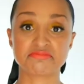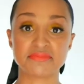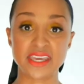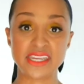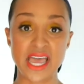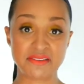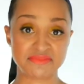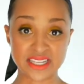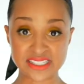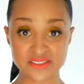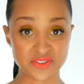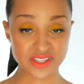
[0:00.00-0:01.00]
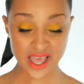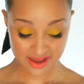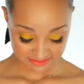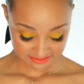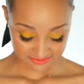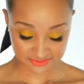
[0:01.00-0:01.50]
and yeah, that's it for
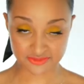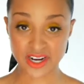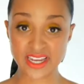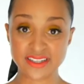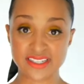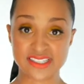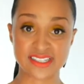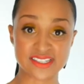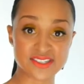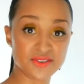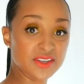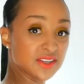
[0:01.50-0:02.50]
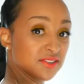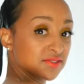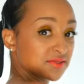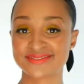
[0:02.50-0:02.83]
that. Right? Isn't that so cute?